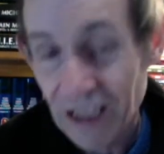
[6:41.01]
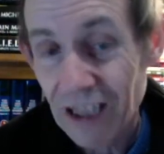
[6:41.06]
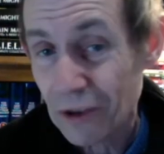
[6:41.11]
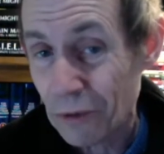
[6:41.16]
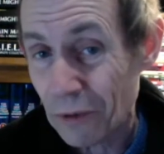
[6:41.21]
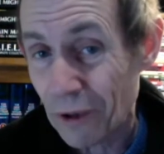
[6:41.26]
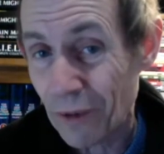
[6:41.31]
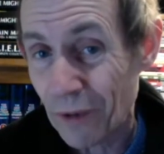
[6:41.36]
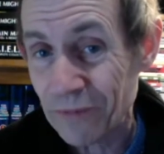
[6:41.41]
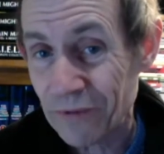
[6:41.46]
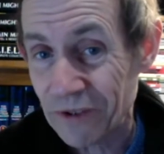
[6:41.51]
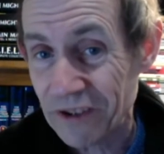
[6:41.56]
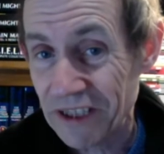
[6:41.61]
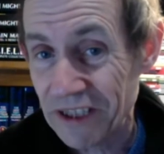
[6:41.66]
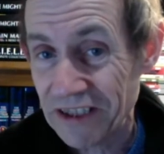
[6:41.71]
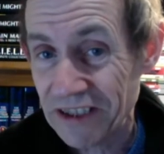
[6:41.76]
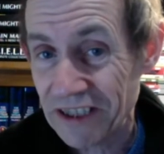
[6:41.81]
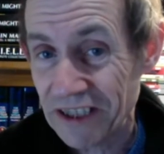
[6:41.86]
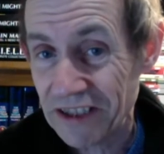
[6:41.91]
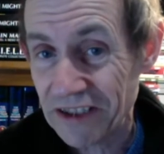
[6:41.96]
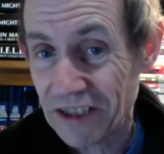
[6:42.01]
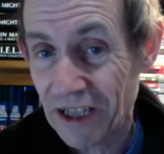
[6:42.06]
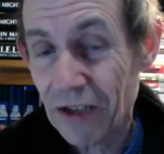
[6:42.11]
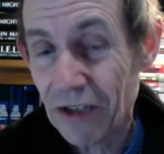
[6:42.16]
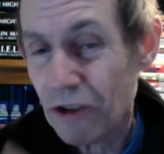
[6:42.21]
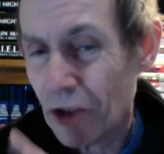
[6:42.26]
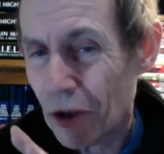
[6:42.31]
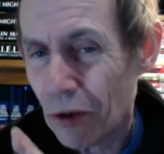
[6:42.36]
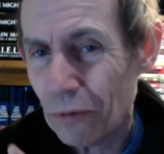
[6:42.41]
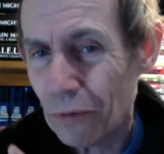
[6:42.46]
Quite often there's this,
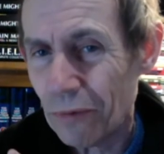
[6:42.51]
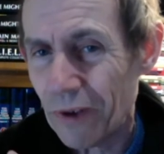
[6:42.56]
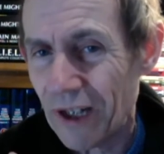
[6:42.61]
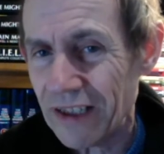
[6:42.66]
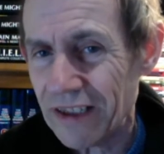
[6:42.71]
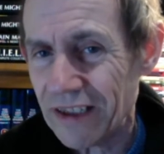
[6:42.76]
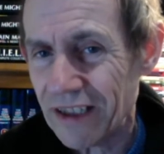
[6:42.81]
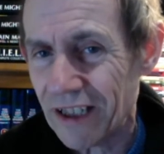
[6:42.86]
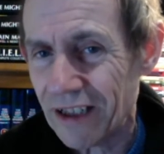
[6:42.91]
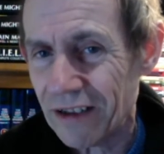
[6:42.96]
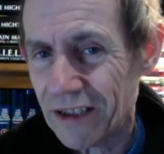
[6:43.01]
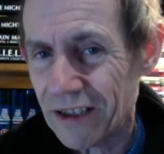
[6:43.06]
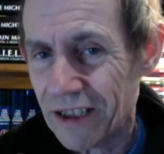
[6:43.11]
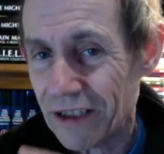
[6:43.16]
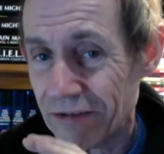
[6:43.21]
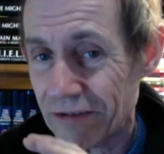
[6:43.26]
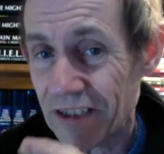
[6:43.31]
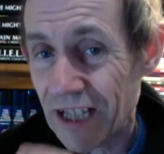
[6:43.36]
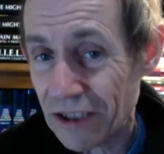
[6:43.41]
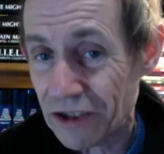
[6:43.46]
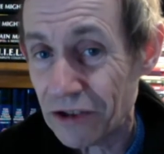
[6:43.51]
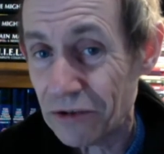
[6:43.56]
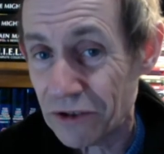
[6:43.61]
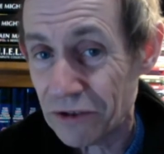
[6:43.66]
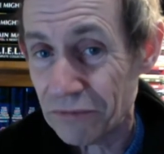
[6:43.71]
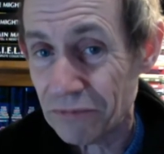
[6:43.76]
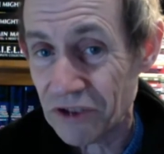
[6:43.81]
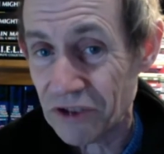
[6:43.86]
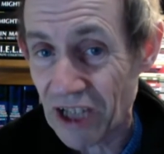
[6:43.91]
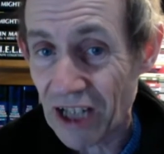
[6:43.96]
not always though, there is actually
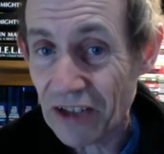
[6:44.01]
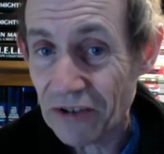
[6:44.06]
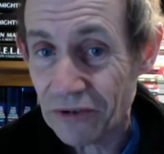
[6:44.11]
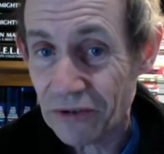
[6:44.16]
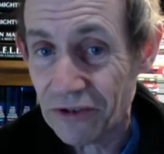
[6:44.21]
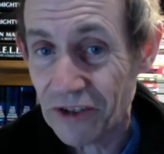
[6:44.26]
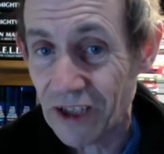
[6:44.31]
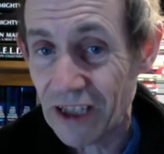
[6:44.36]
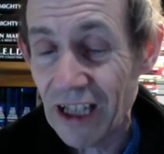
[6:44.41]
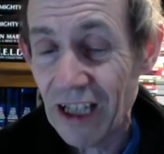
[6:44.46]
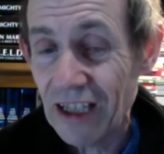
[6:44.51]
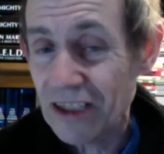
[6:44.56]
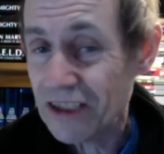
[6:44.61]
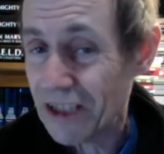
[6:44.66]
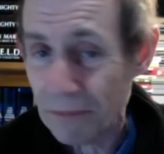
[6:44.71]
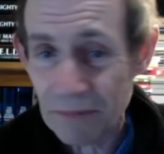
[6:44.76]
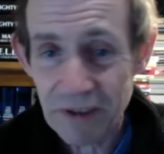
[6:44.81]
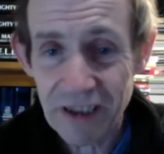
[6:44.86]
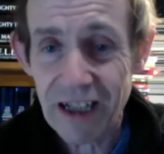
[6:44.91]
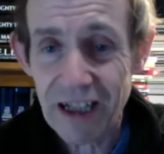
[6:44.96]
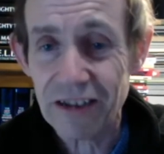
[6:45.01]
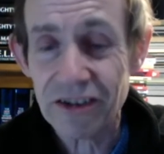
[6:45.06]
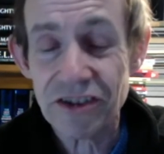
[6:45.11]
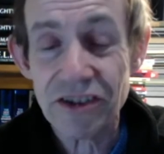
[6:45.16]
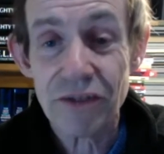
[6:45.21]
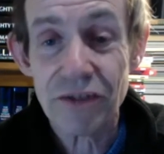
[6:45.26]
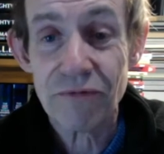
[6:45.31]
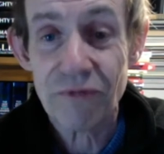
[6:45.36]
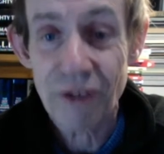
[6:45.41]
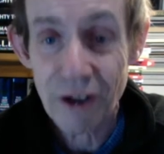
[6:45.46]
some subtlety. Some of the characters
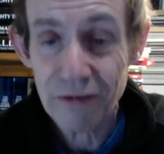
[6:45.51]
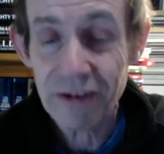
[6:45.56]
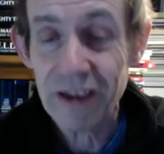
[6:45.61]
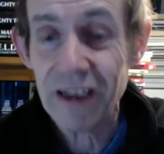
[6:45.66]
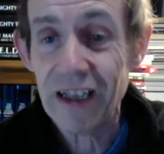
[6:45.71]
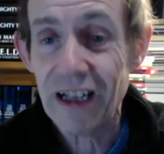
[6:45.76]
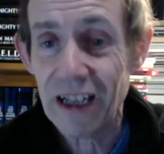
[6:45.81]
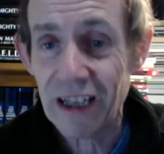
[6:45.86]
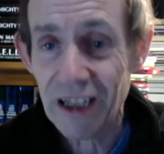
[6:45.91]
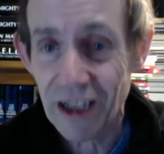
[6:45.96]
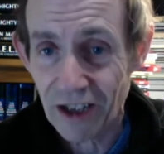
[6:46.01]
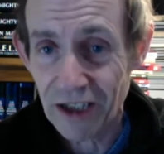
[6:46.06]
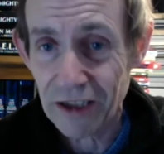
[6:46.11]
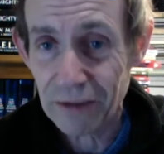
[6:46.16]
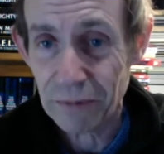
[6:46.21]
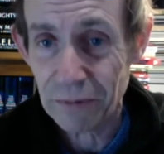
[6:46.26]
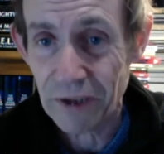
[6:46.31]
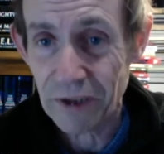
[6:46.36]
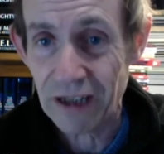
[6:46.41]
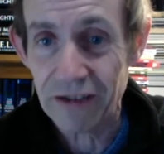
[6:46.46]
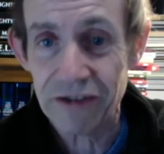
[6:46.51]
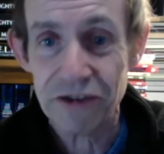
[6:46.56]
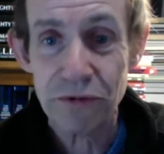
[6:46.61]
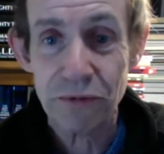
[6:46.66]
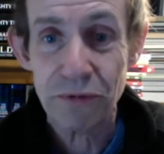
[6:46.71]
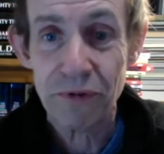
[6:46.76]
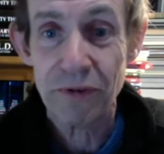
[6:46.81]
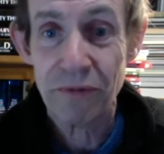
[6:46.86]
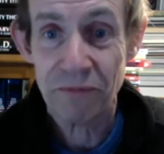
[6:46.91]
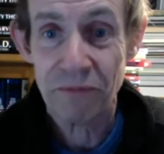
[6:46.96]
are very likeable characters. You
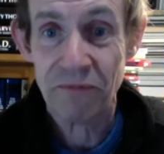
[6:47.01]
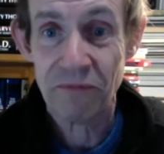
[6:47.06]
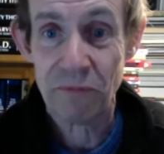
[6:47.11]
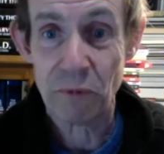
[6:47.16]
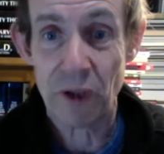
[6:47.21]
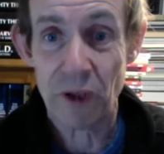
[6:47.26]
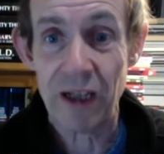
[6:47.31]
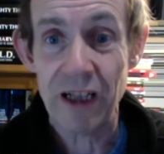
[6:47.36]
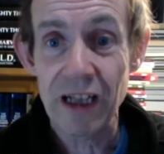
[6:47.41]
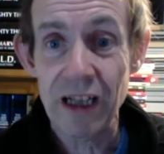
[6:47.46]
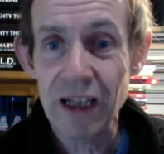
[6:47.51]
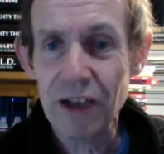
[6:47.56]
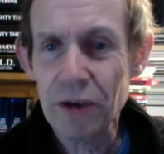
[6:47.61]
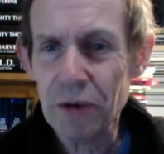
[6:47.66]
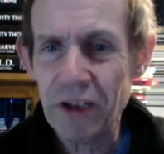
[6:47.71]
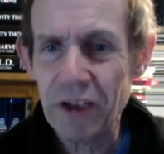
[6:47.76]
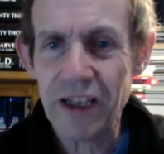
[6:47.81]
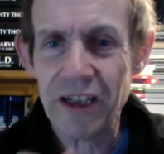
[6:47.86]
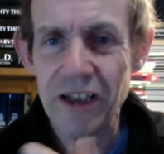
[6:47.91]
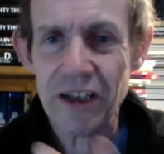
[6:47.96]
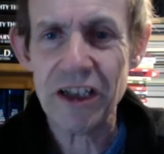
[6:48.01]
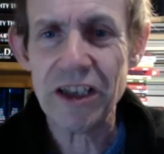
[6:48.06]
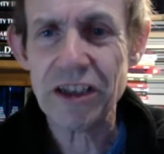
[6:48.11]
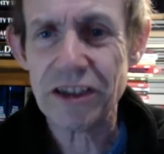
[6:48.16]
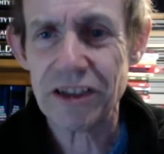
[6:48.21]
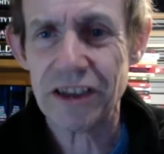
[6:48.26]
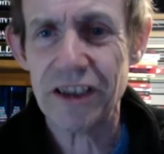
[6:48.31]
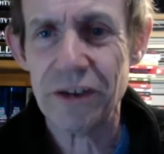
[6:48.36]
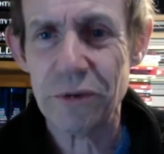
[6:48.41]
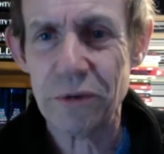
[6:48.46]
really quite, you think,
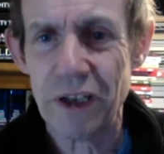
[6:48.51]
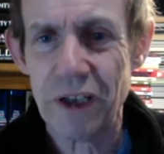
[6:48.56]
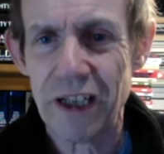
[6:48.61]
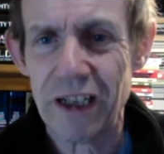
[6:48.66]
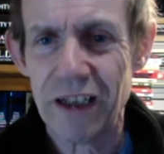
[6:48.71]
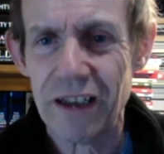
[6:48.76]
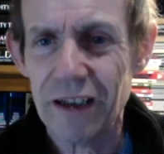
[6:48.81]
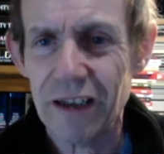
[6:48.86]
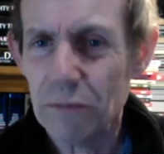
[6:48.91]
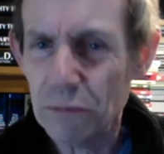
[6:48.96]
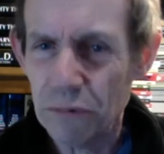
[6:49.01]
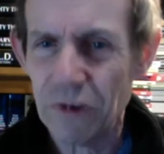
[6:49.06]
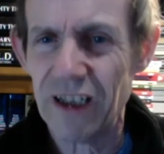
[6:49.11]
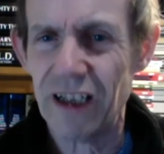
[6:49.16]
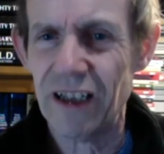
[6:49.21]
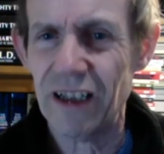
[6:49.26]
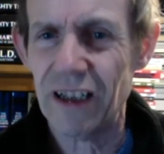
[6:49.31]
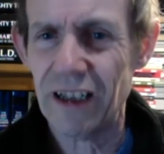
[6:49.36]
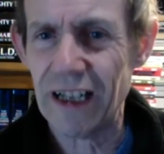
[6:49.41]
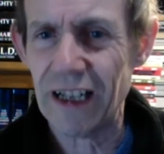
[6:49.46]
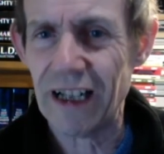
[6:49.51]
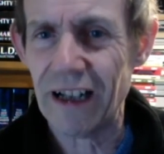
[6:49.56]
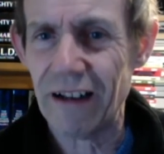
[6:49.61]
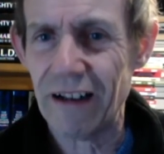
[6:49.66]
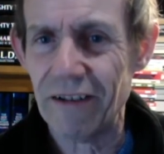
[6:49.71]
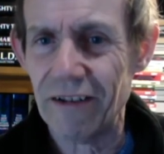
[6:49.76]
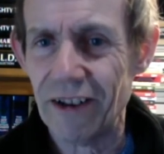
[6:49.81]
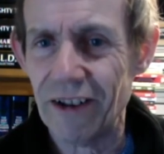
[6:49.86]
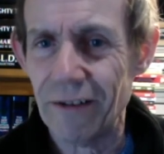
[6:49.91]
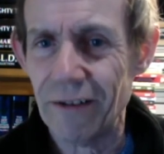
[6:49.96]
initially you think, well, I don't like that
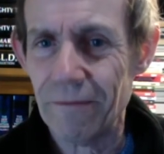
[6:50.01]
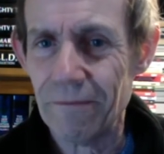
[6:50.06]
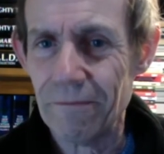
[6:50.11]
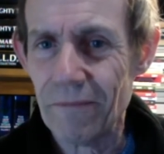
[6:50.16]
character.